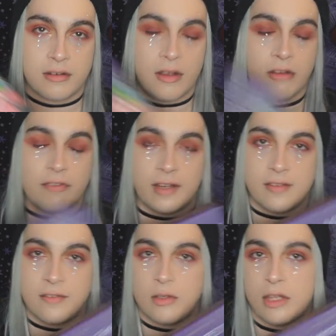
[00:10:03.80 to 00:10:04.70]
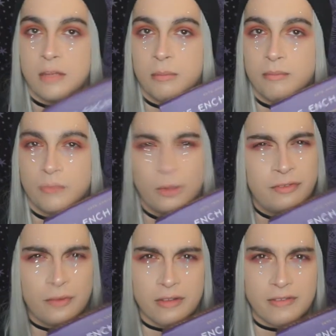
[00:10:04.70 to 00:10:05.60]
No offense if you did, or
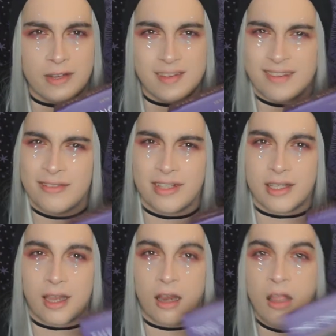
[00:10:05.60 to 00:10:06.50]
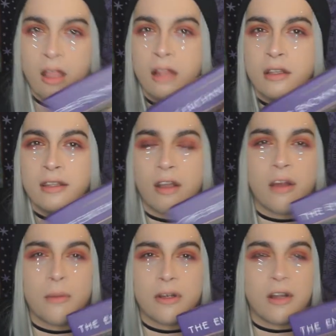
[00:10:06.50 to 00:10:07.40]
full offense. I don't really care. Look at the
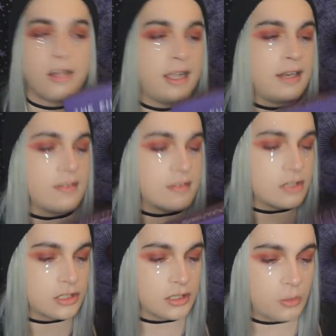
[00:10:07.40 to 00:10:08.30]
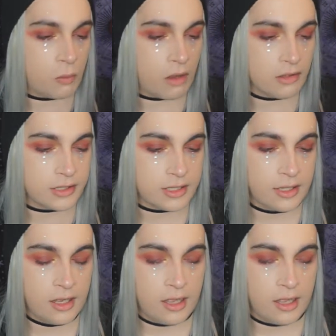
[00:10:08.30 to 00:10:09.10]
artwork on it, and it's such good quality.